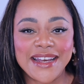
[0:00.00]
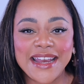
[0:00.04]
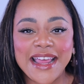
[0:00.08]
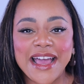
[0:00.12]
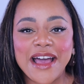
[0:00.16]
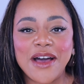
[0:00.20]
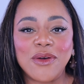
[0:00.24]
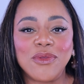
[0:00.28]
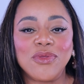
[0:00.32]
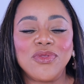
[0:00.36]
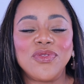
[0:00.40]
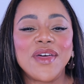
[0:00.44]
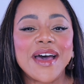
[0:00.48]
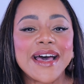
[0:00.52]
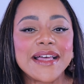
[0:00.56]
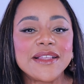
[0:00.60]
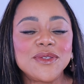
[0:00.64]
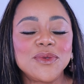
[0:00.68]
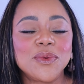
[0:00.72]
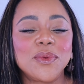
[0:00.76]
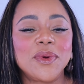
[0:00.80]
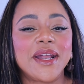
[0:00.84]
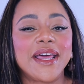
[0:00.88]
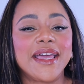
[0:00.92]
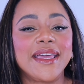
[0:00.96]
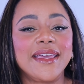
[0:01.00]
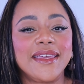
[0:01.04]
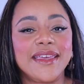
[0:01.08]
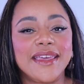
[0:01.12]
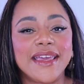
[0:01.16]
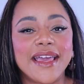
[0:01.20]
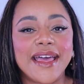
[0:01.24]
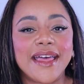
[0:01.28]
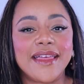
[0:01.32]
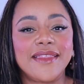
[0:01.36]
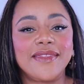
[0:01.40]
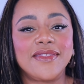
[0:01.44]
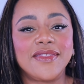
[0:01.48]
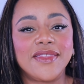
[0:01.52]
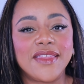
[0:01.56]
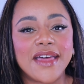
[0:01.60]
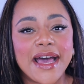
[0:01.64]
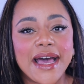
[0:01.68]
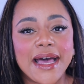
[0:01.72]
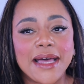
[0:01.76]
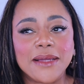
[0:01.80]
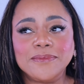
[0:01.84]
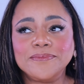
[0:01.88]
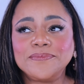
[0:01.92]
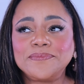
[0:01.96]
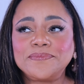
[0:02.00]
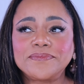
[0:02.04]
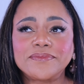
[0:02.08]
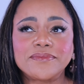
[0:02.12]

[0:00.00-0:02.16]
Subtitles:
now, that's when I get that